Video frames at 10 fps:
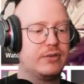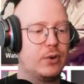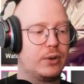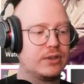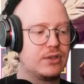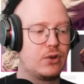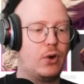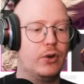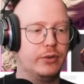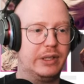It focuses
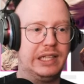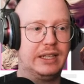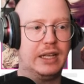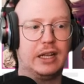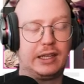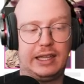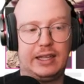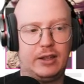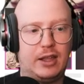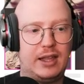on really like
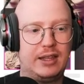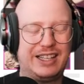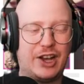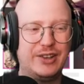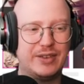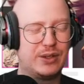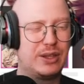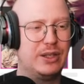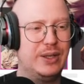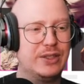kind of
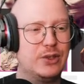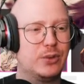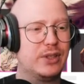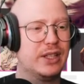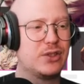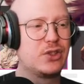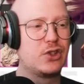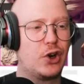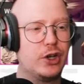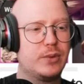everything you need to know to get
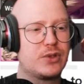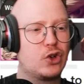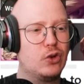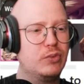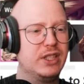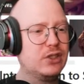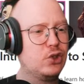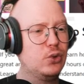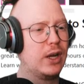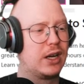started with sculpting
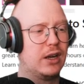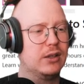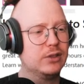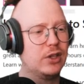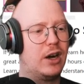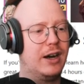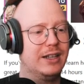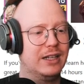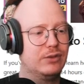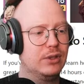to like a, a high
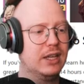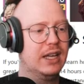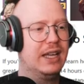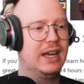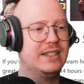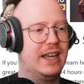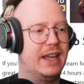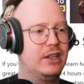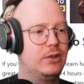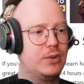level. At the end,